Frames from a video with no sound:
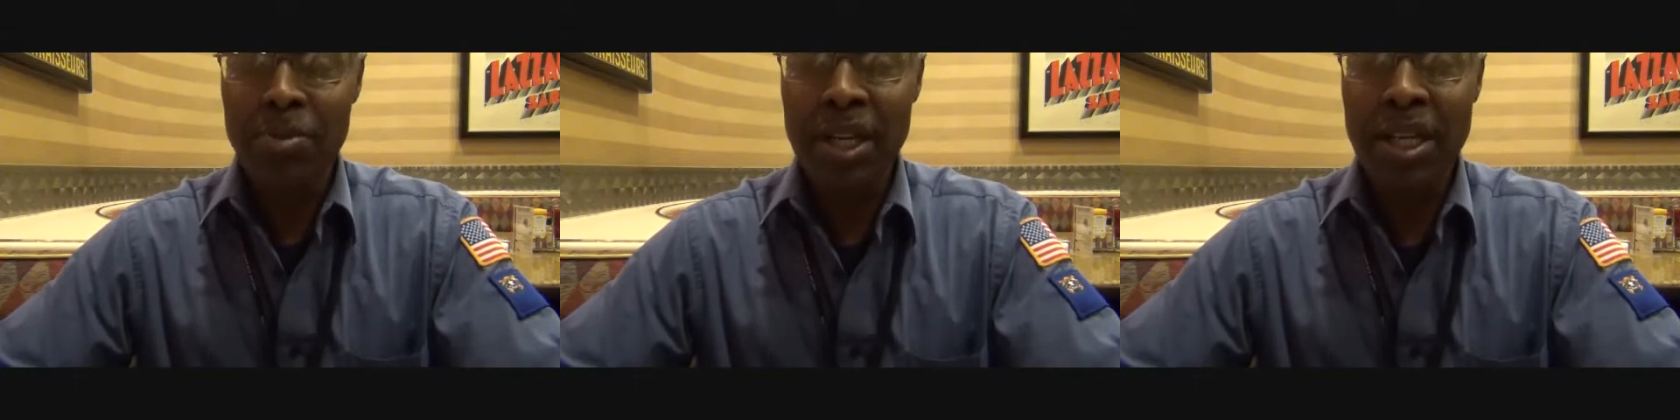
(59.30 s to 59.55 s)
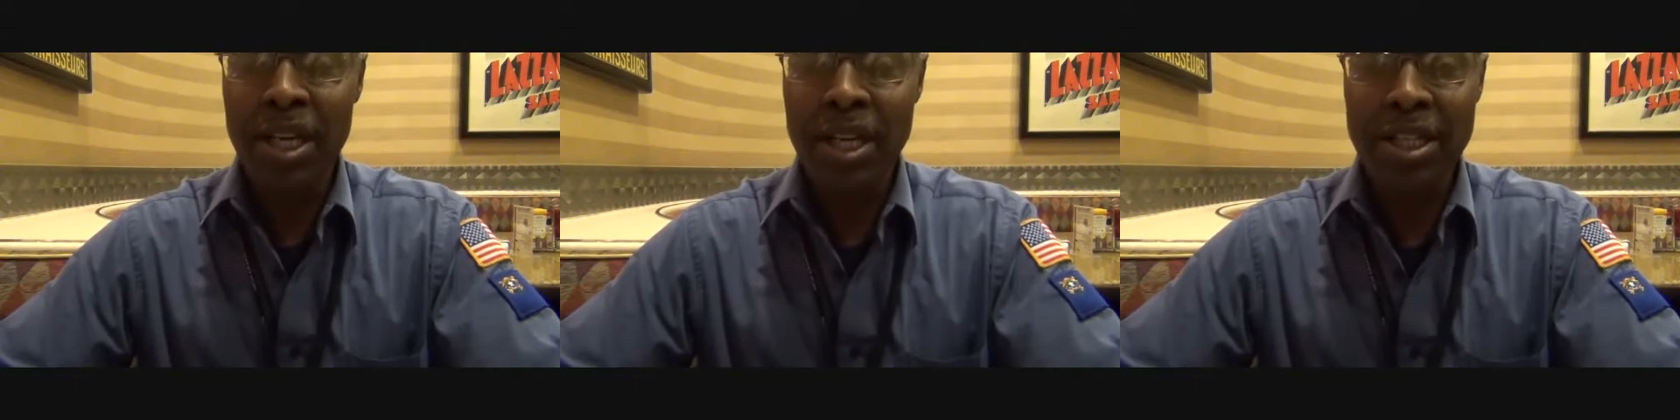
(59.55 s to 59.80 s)

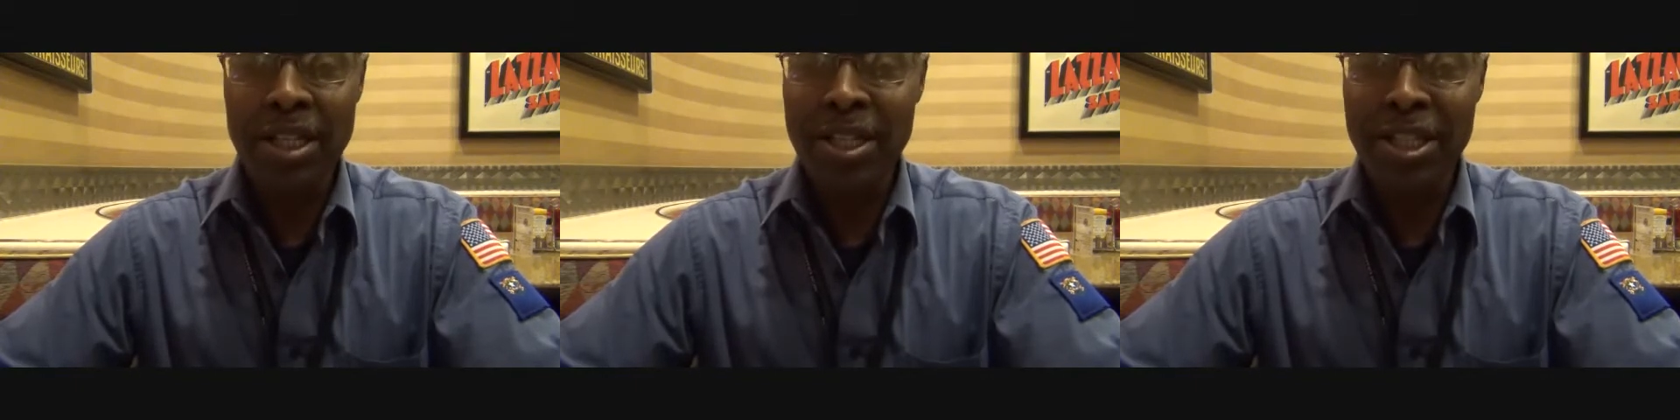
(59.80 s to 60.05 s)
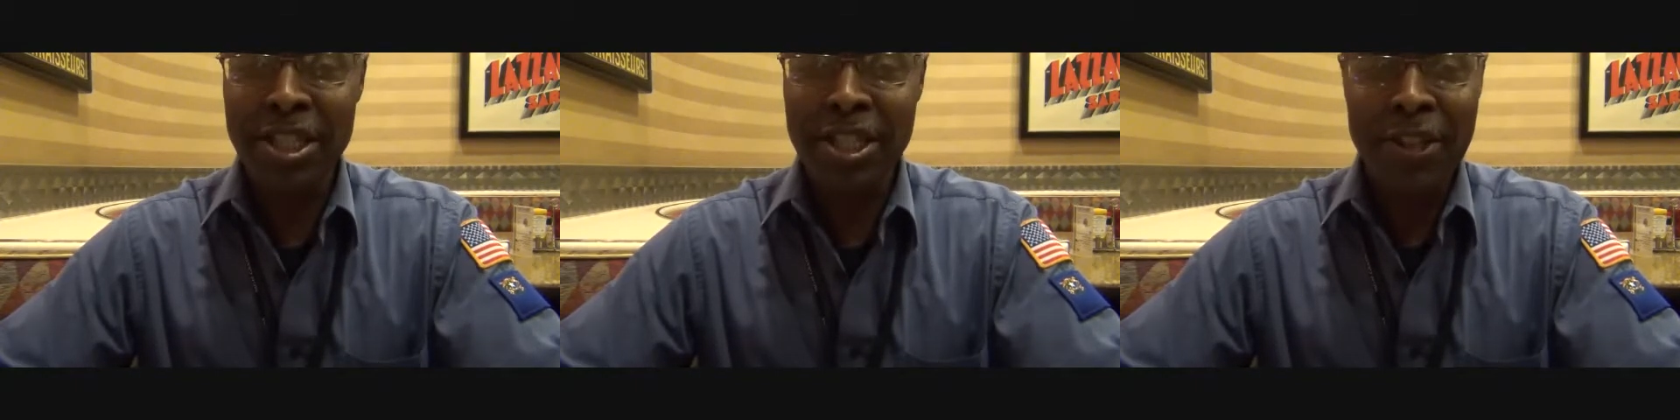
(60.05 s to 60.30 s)

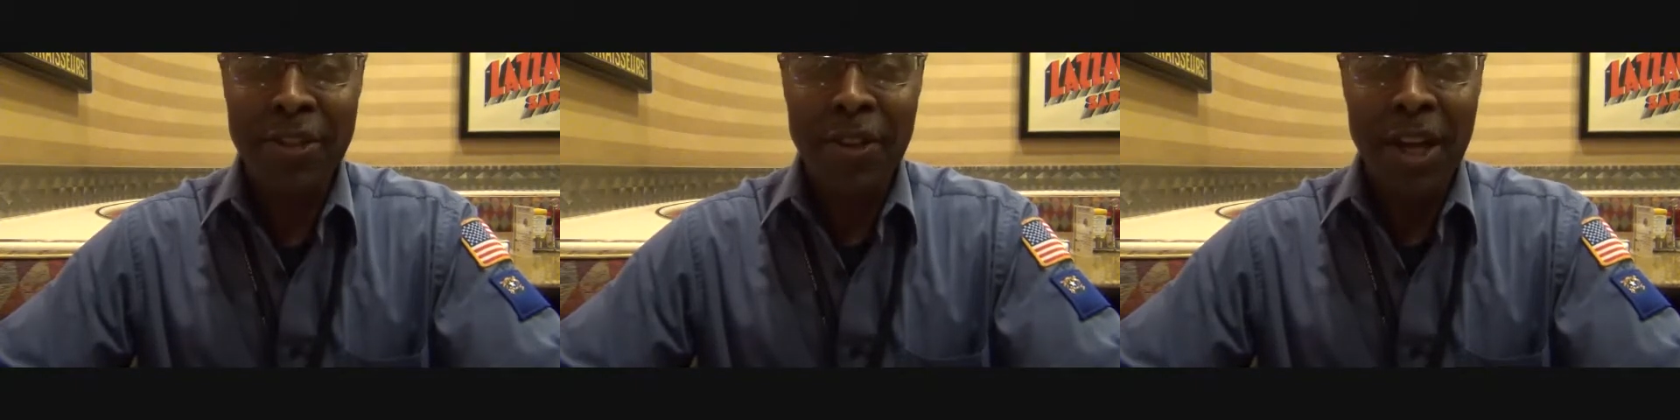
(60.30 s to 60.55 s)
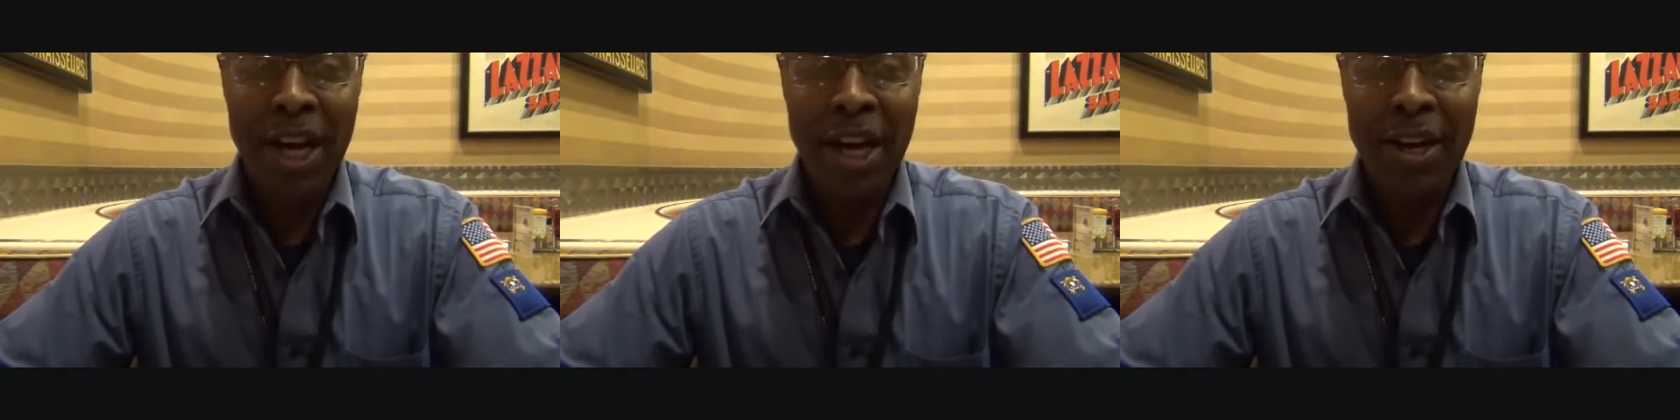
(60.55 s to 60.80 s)
because
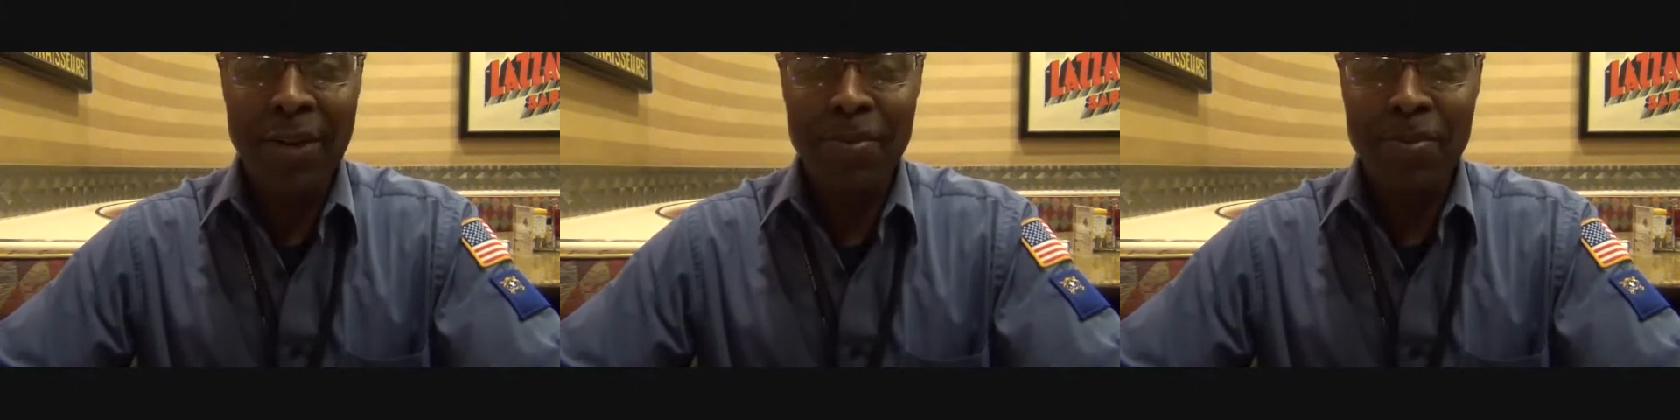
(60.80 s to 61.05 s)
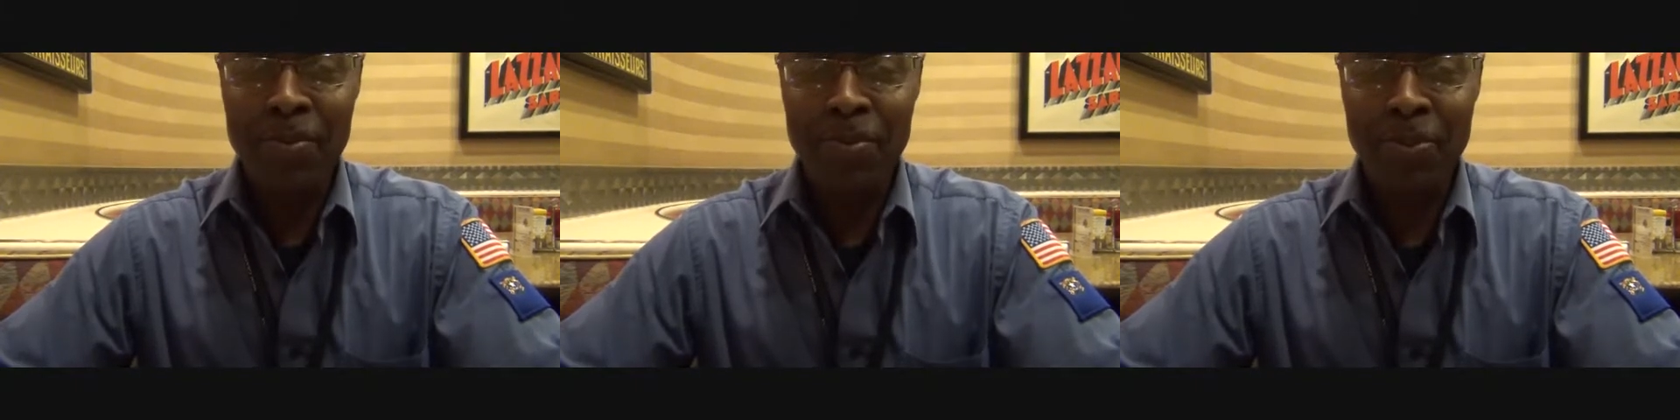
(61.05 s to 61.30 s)

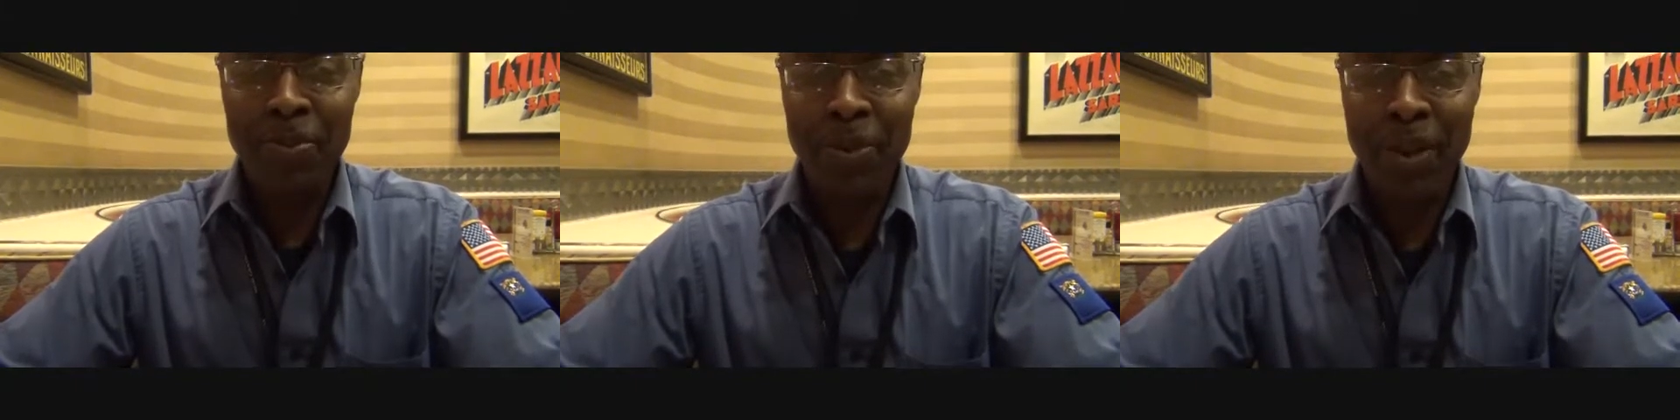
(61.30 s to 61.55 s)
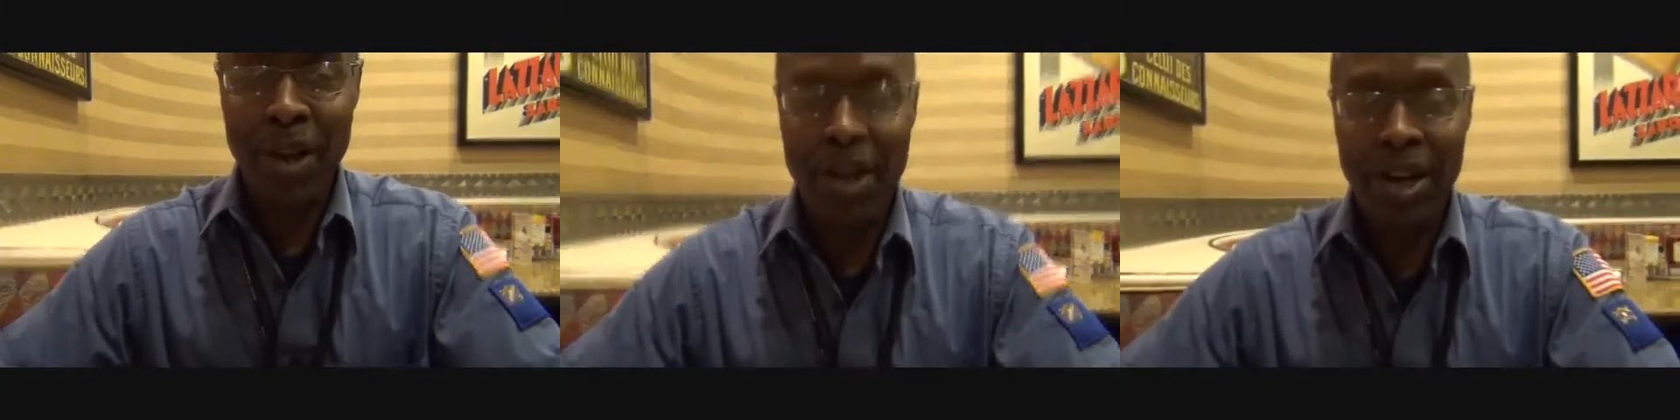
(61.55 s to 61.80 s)

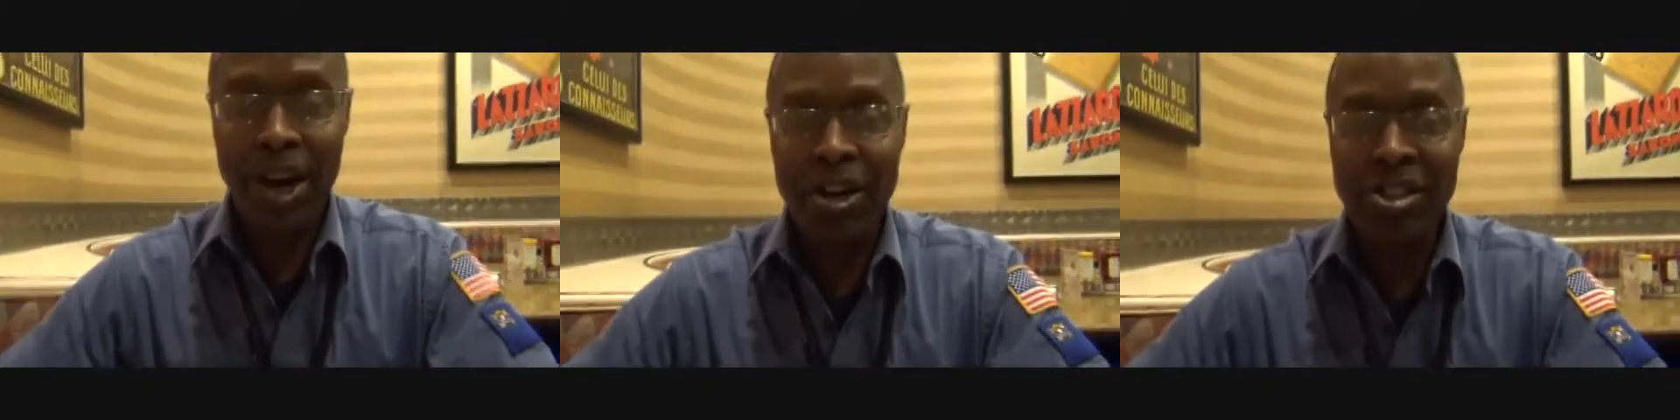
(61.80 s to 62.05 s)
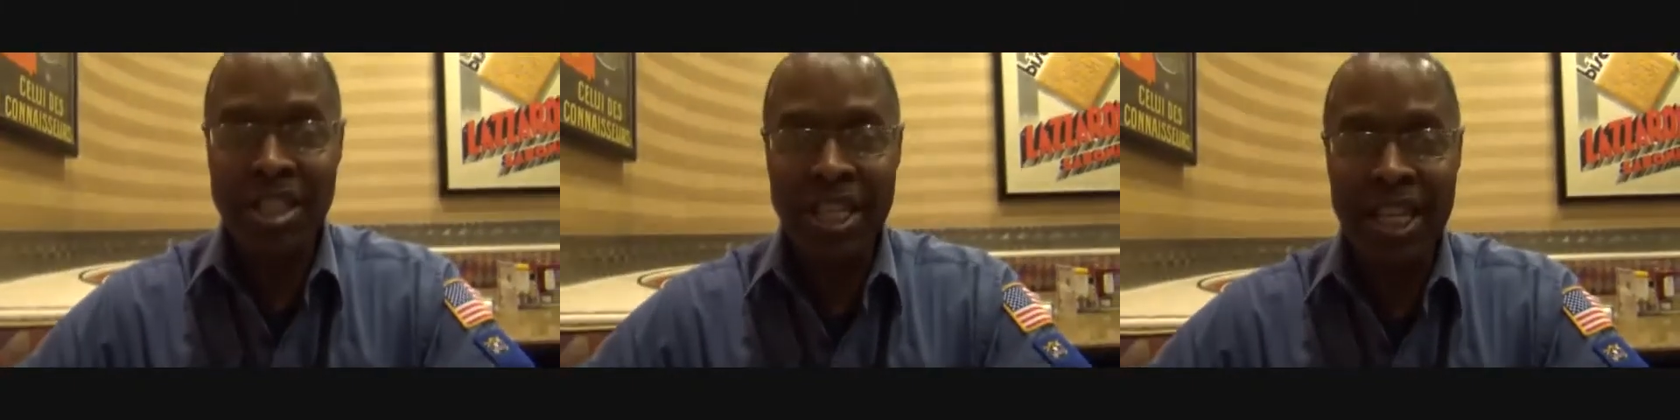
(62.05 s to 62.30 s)

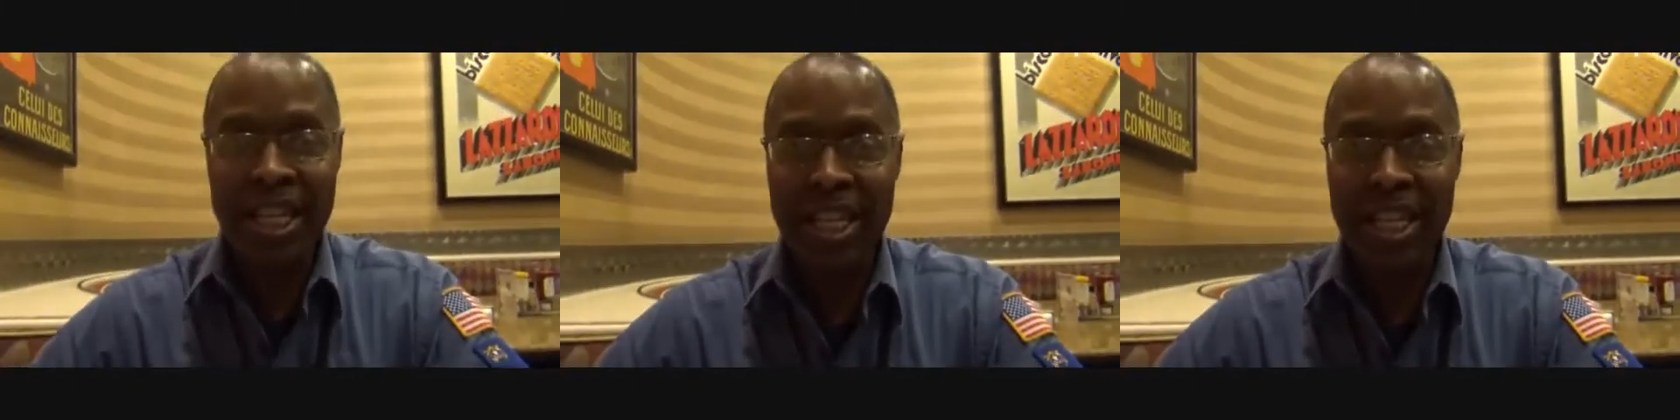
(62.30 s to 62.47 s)
Arce